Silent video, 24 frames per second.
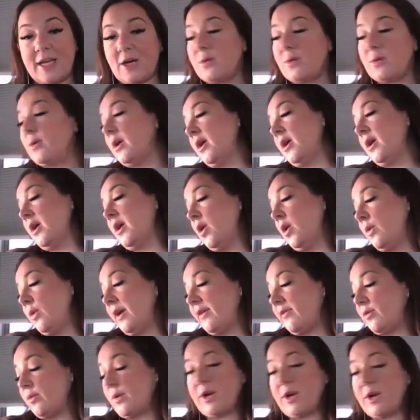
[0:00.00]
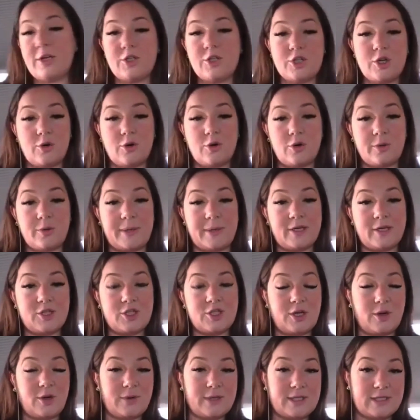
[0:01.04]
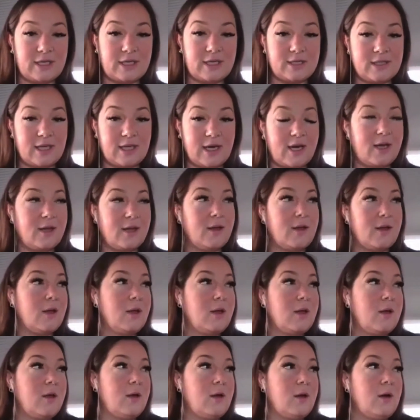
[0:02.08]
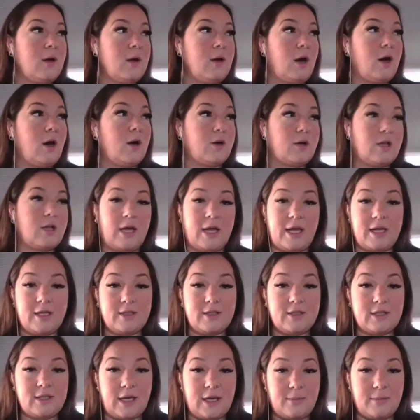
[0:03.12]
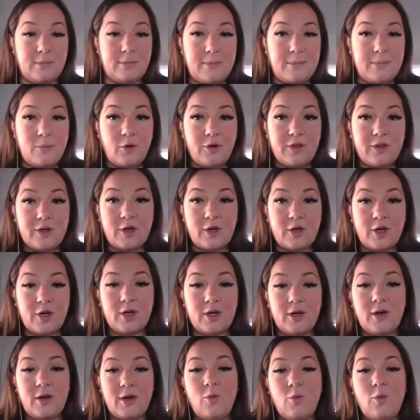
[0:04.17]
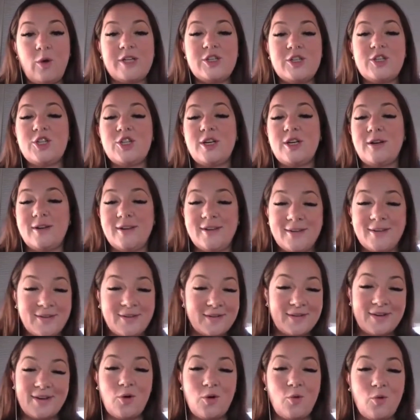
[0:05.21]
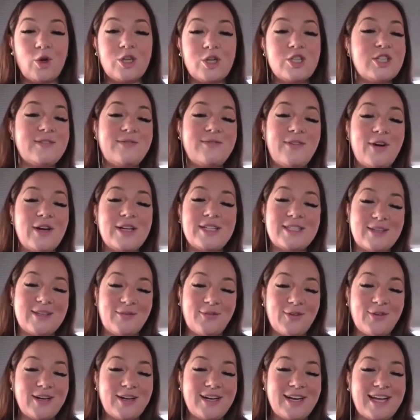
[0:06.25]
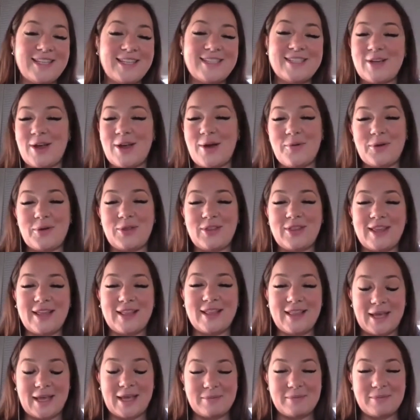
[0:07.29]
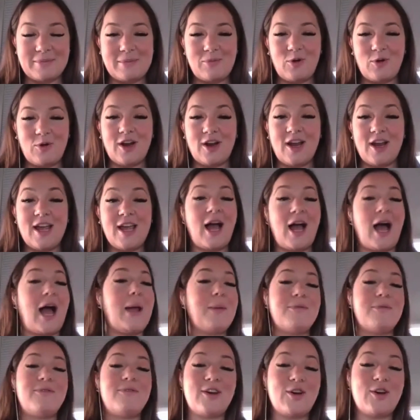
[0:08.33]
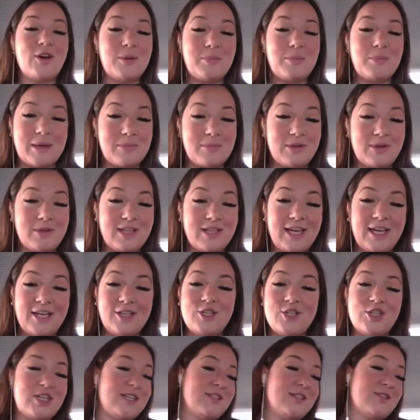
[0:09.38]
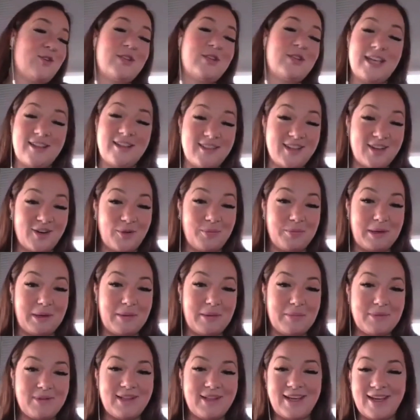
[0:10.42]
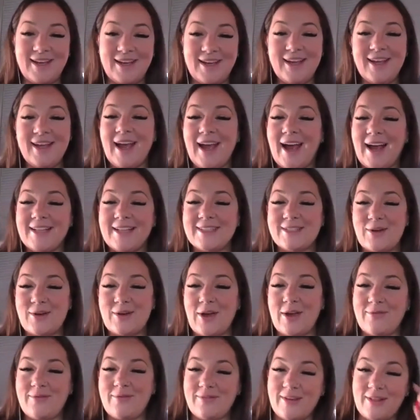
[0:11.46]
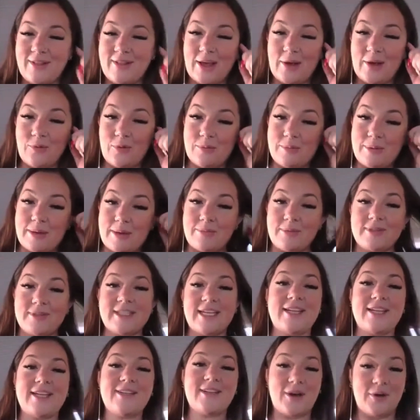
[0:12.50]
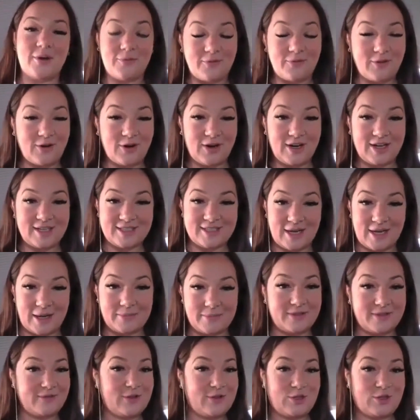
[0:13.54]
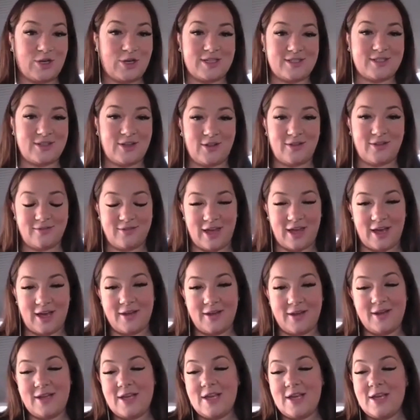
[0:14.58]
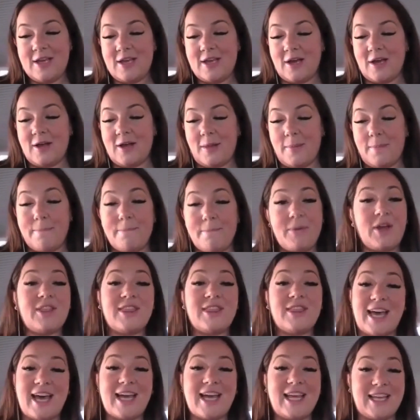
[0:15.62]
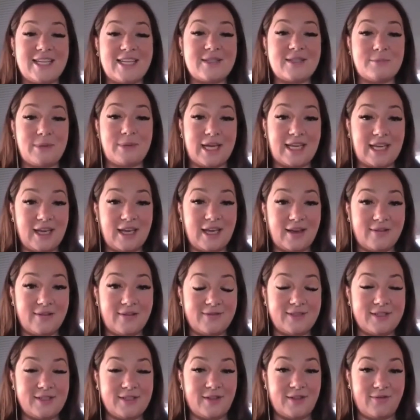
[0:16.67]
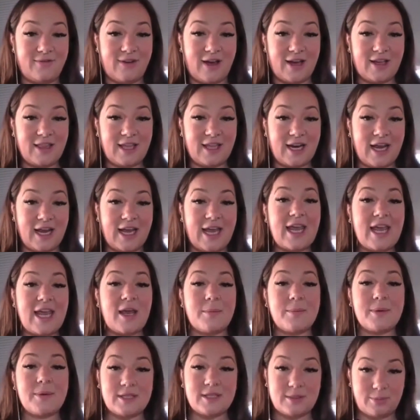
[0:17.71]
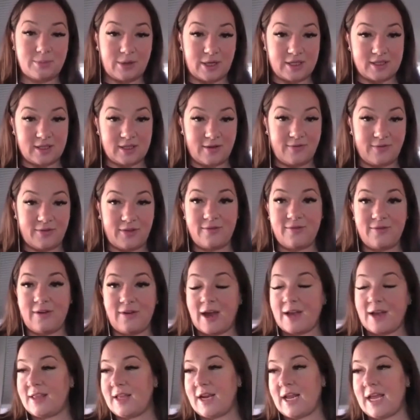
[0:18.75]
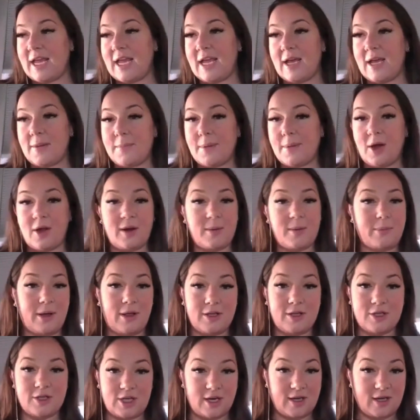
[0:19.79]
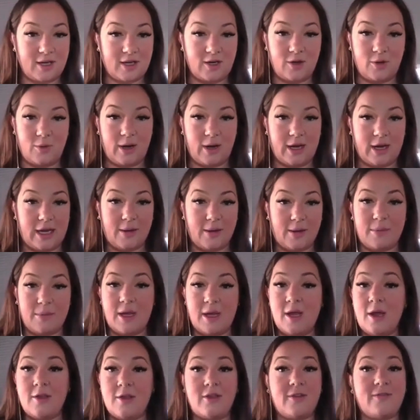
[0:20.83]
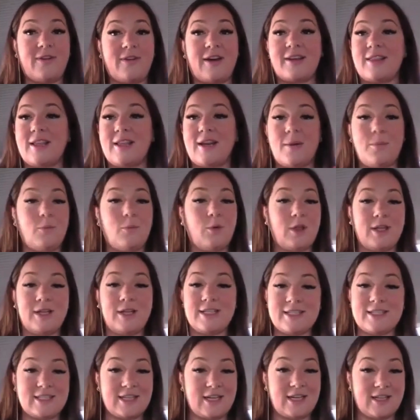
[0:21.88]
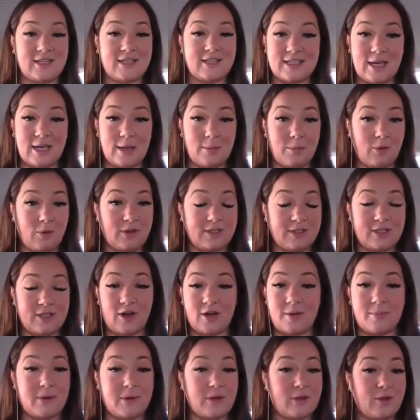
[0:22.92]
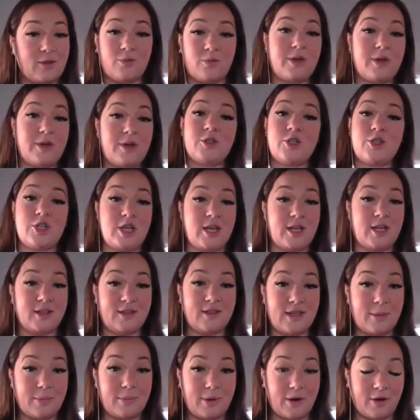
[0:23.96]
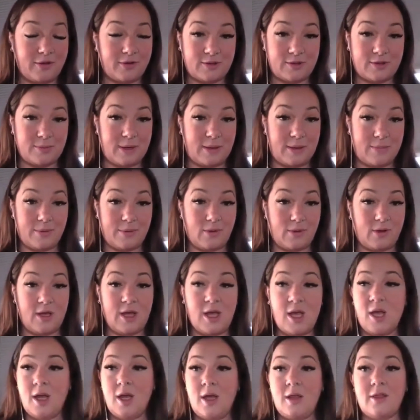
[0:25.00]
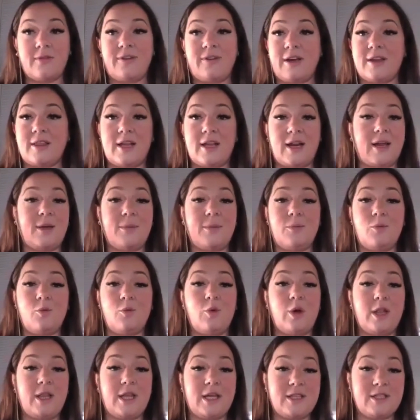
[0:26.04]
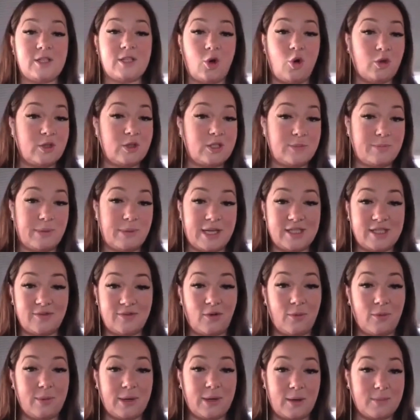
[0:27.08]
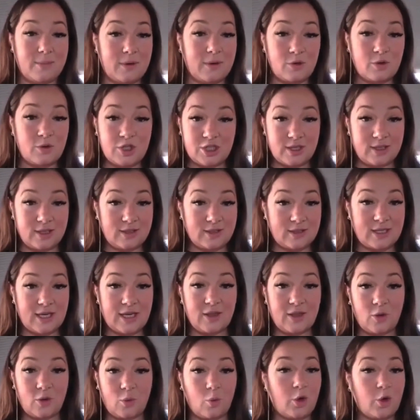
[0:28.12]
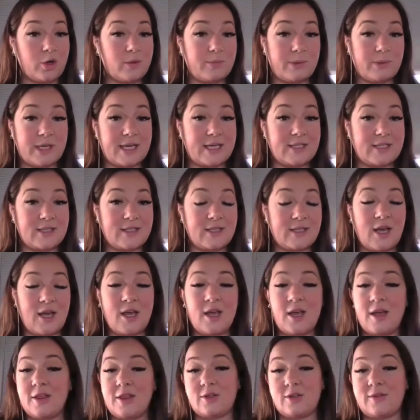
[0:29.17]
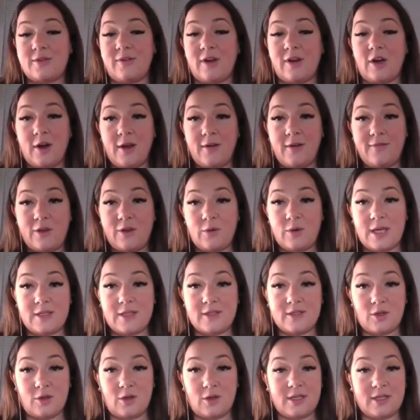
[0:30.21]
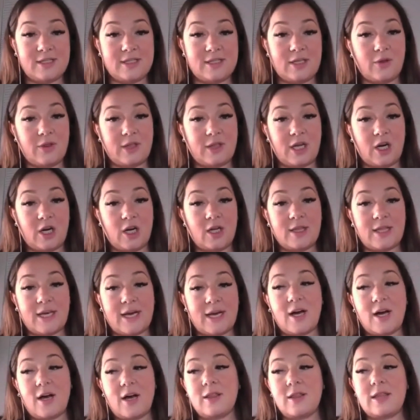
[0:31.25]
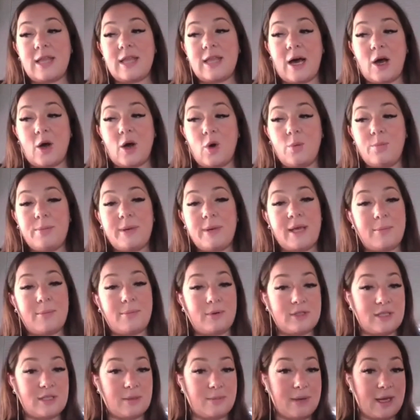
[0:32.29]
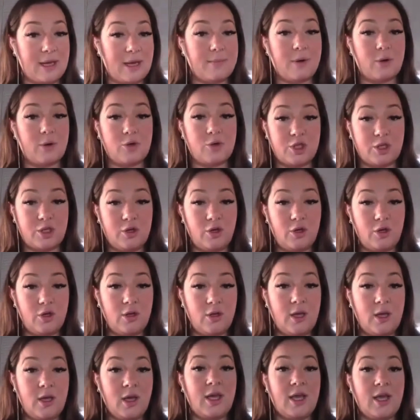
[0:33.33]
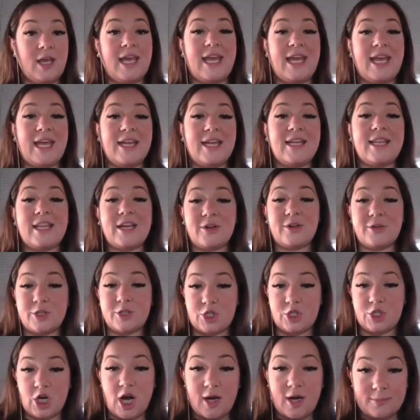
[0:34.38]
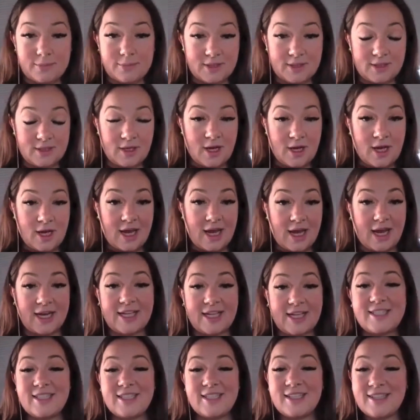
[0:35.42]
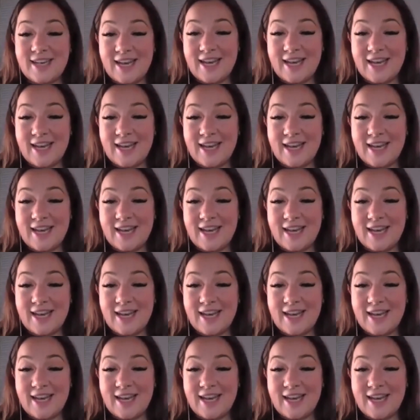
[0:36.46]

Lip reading: And now we have a running joke because she always says that our clients like me more than her, which we're just very different. It's not whether they like me more. I'm very people-y. She's only a little people-y. And so I feel like when people need comfort in times of stress, all of that, But that is my gift. The fact that I am expressive, the fact that I am unapologetic in who I am, the fact that I'm willing to sit at the table and talk about the real shit that bothers people, the fact that I am willing to hold space for big emotions in the workplace. There's very few consultants out there that allow people to be emotional in their jobs. And it's